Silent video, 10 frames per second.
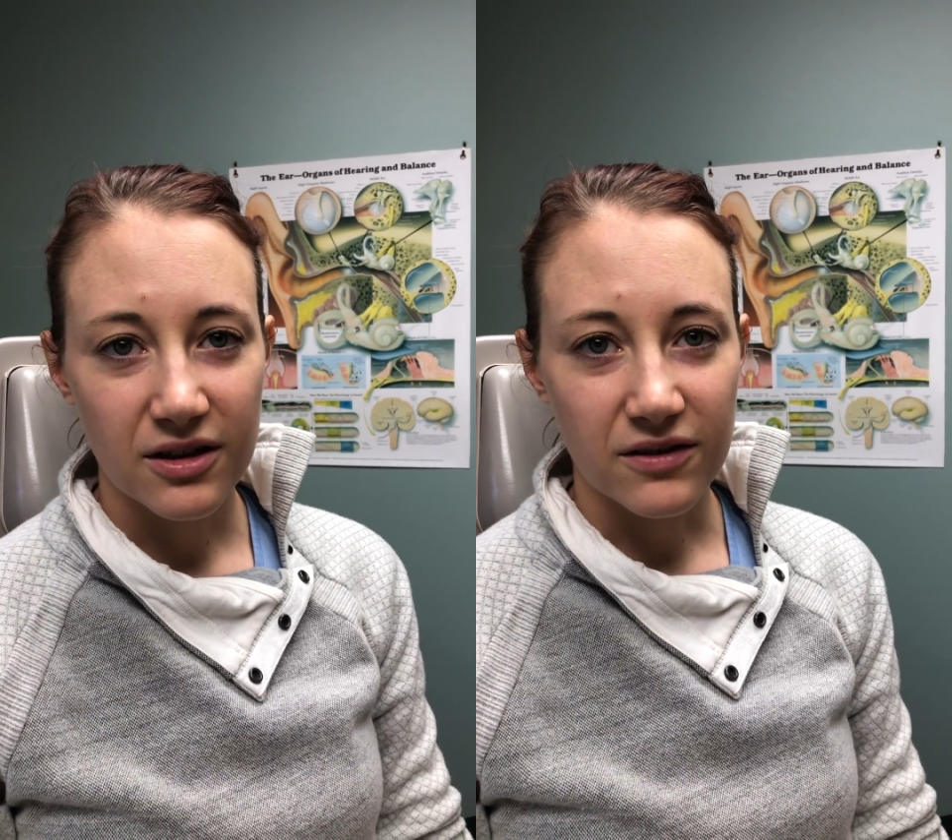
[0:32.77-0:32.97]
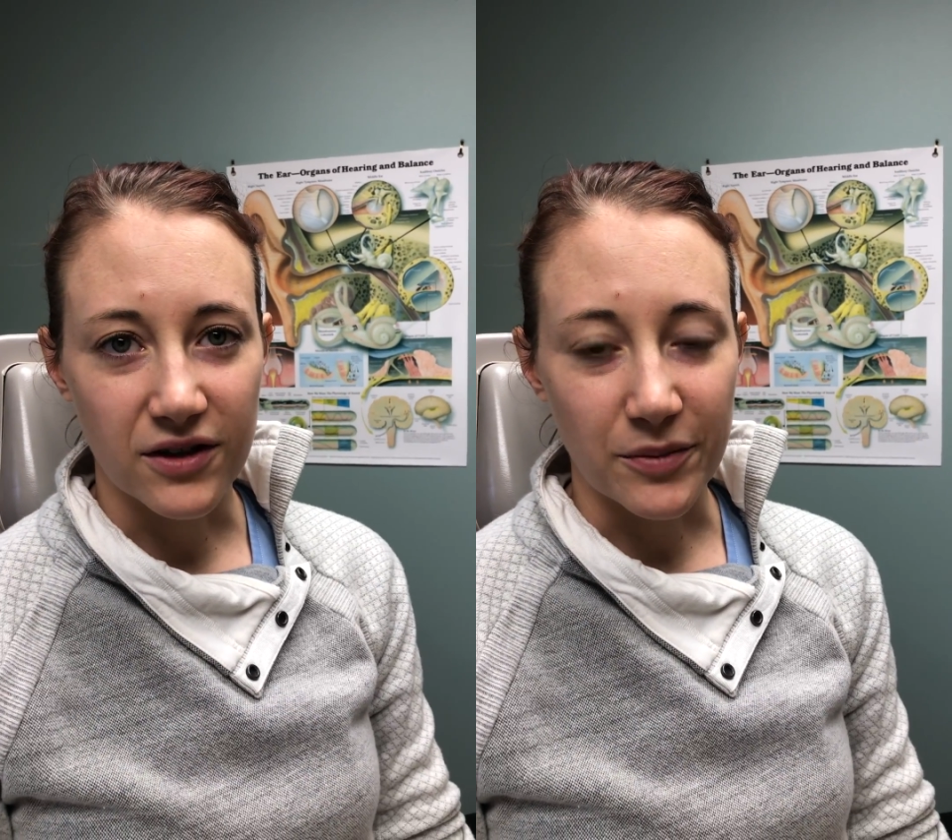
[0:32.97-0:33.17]

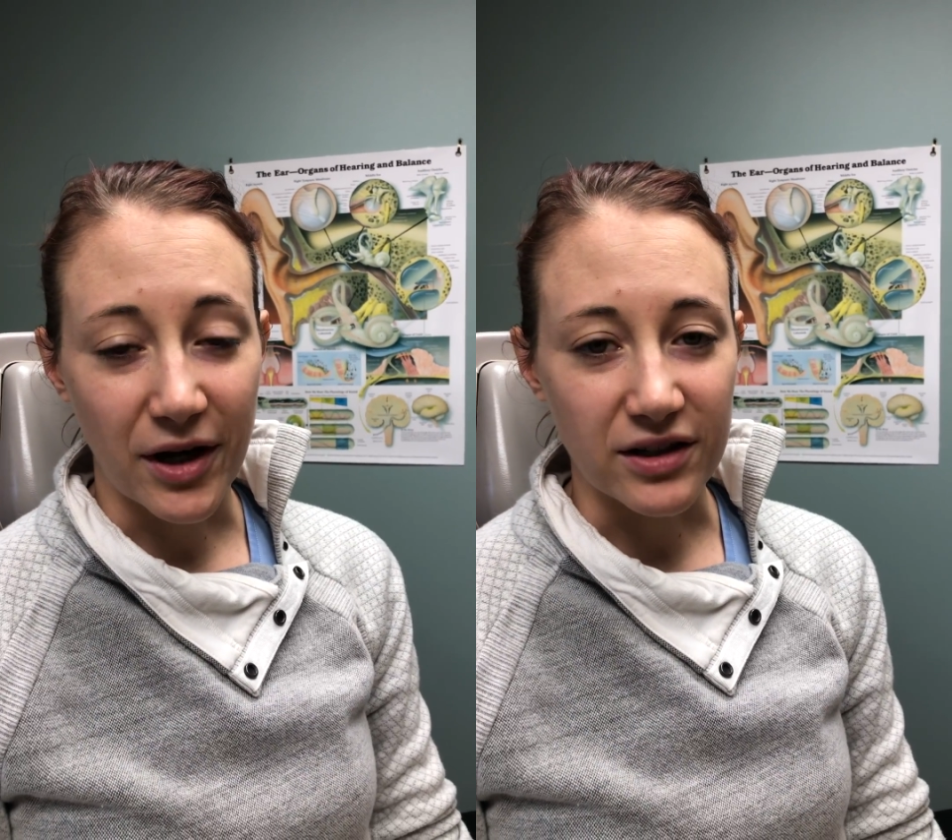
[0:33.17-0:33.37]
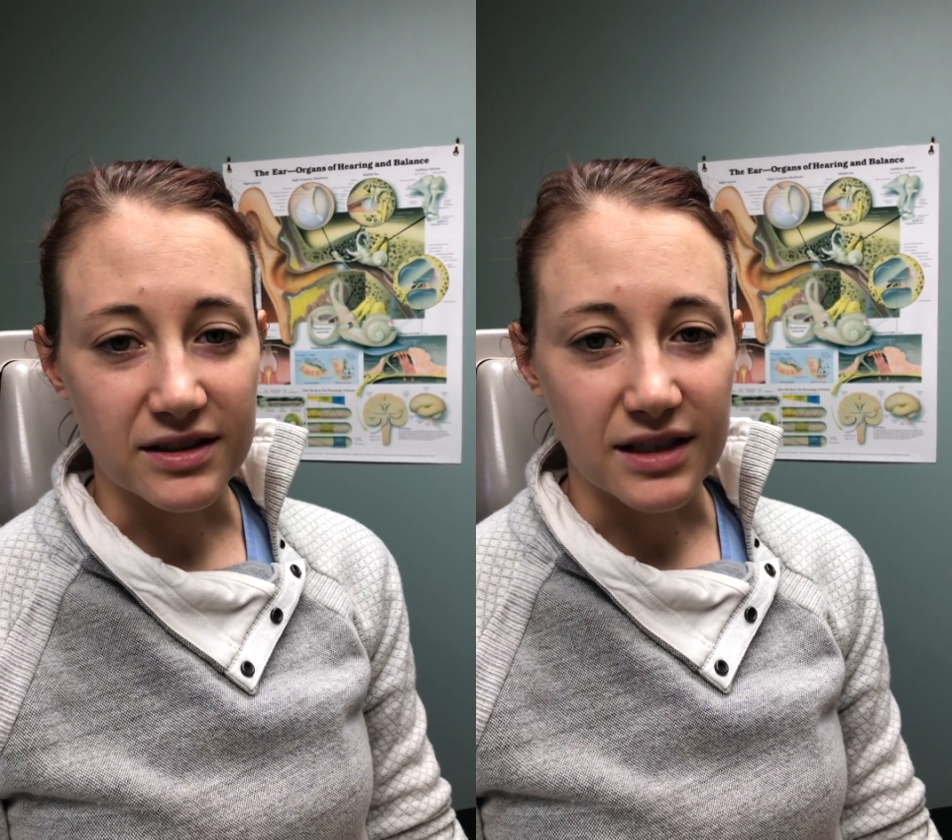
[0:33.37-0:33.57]
for
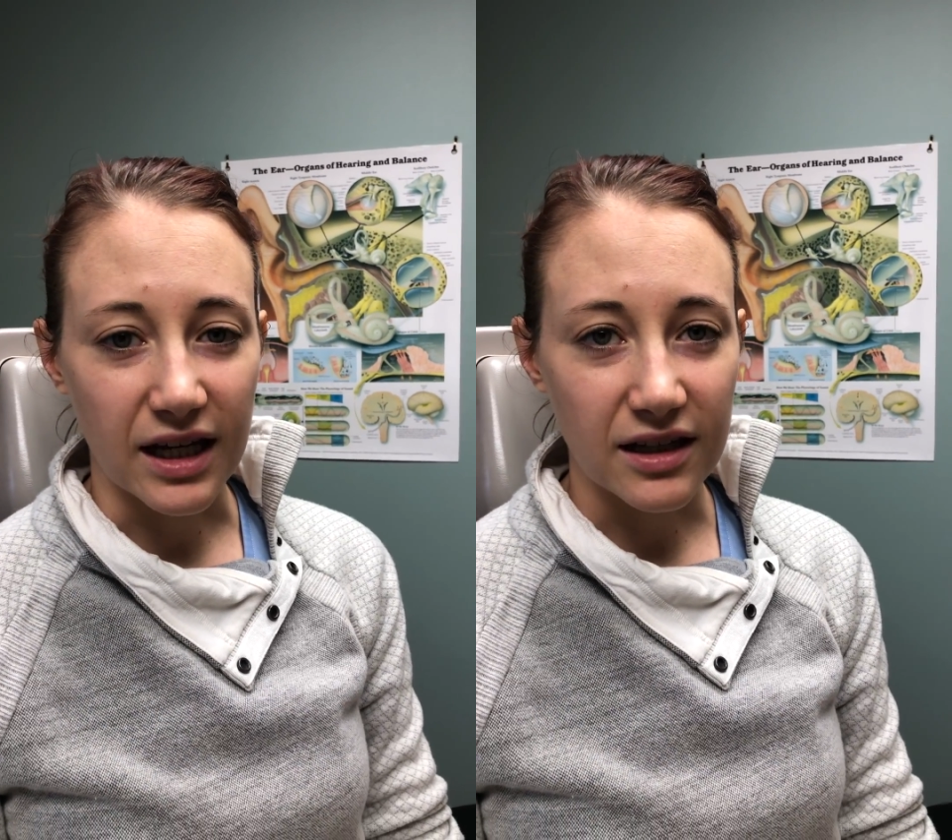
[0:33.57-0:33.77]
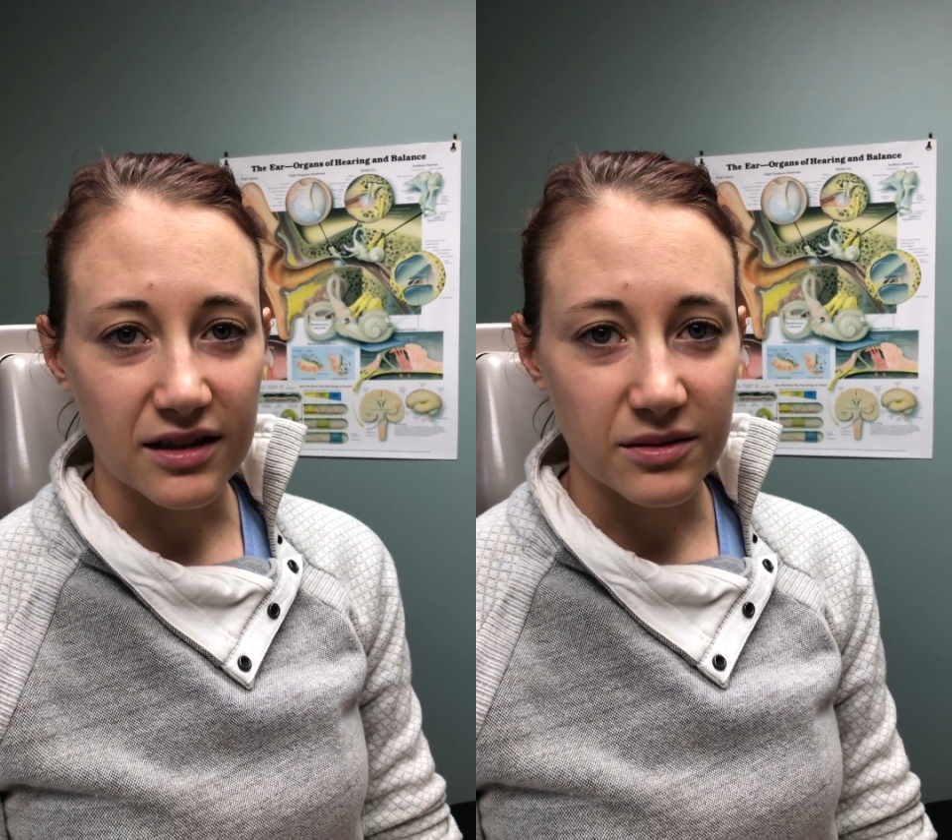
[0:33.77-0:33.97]
about a
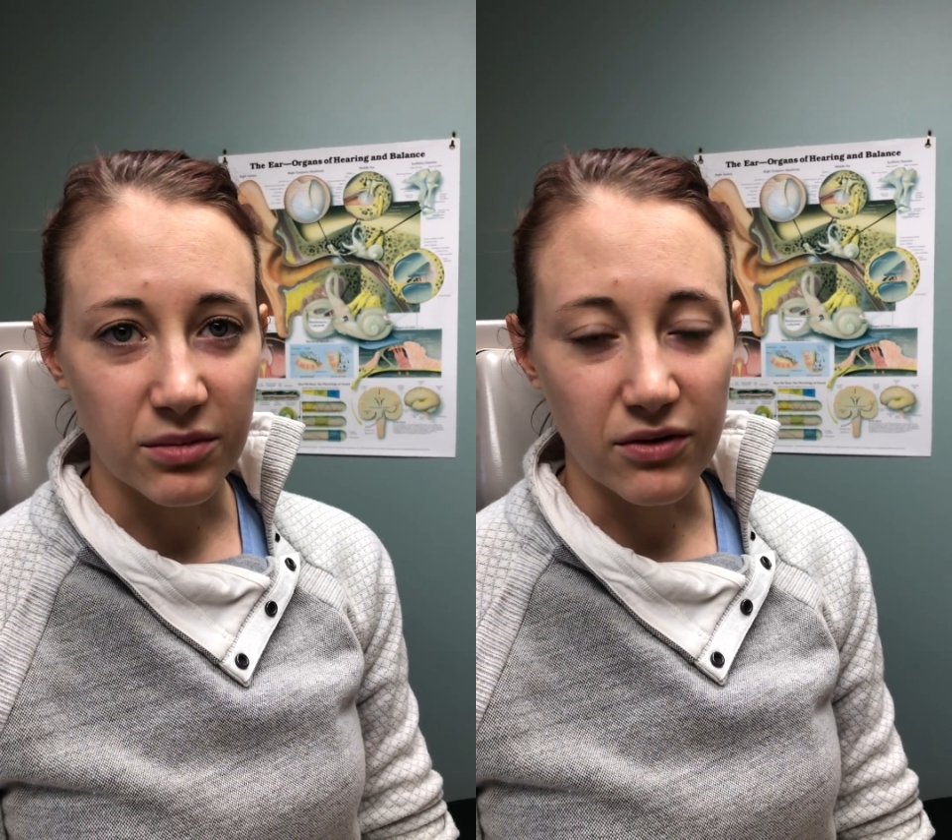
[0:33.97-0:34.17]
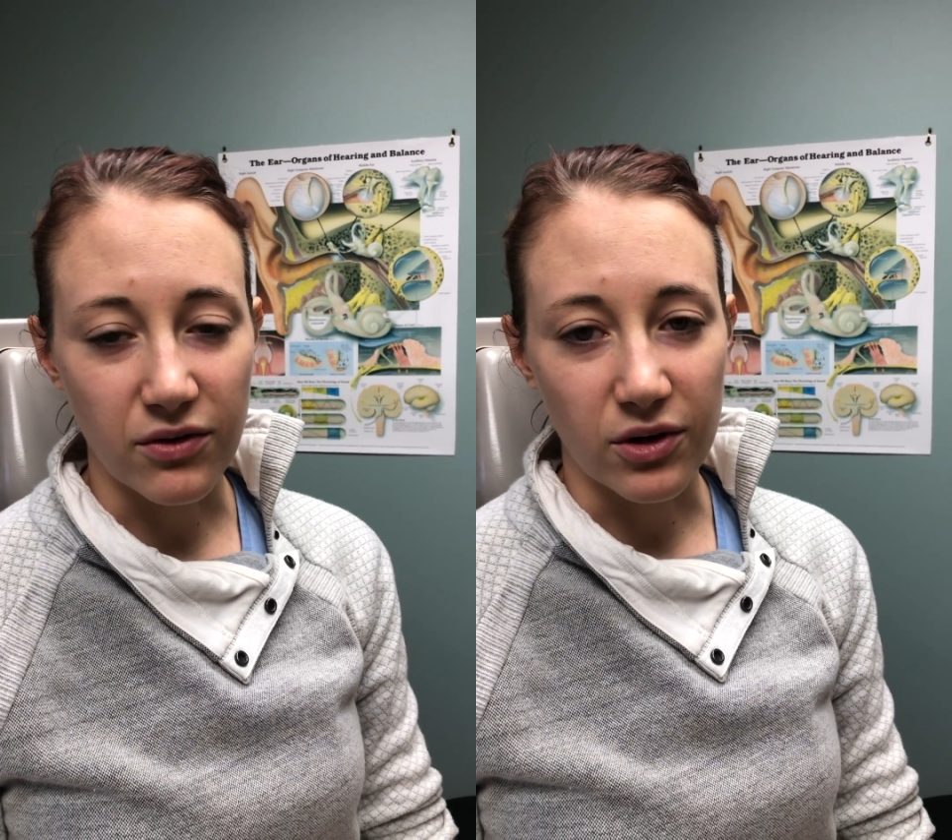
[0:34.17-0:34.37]
day
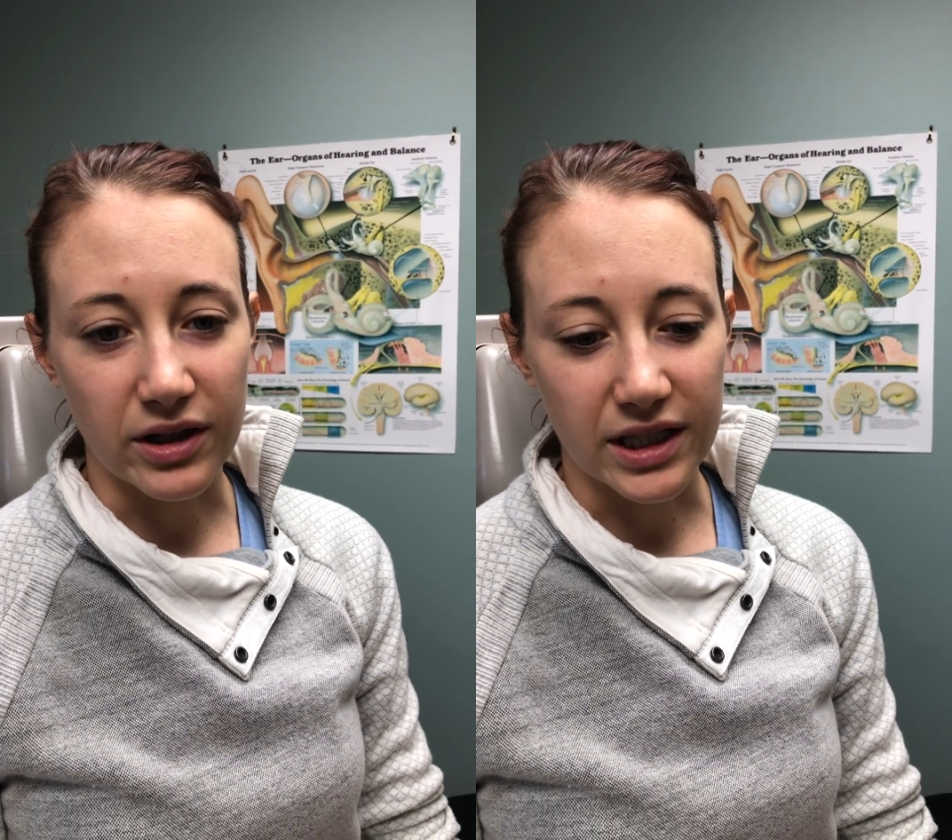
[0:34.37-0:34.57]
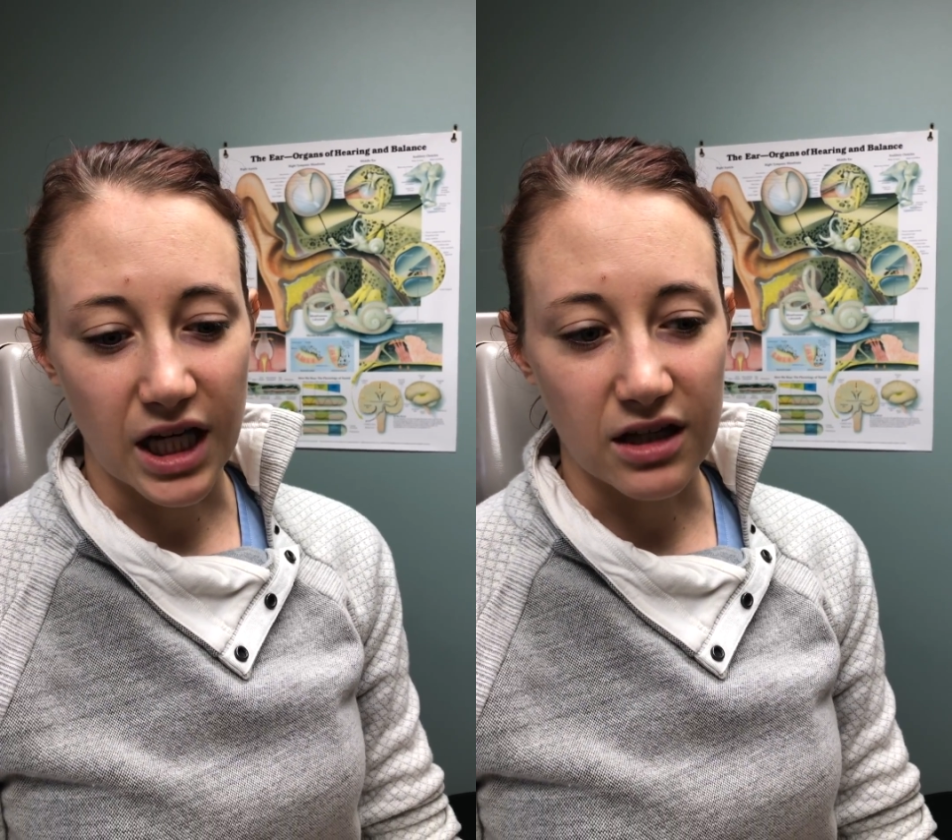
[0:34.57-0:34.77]
before
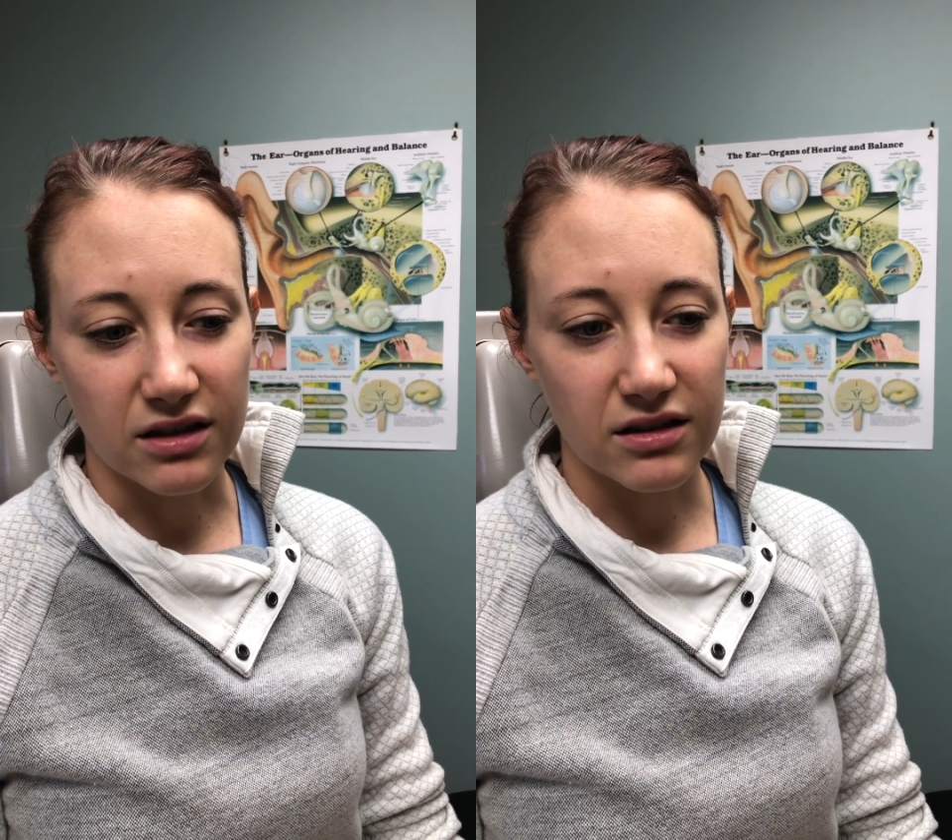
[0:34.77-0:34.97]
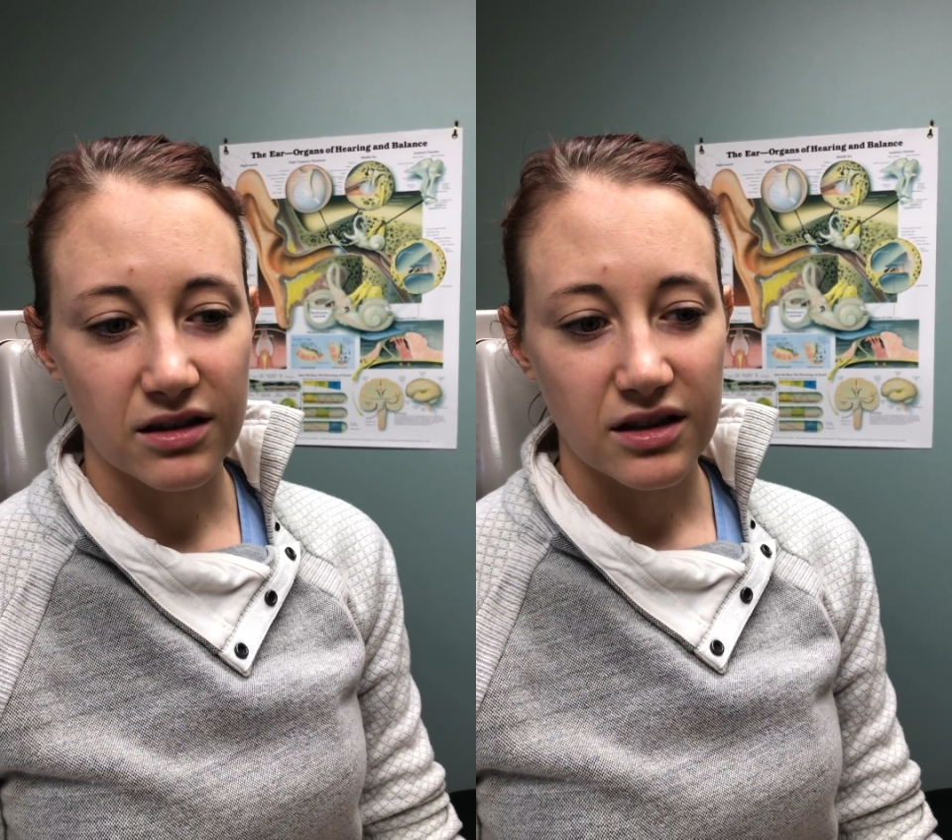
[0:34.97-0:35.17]
I get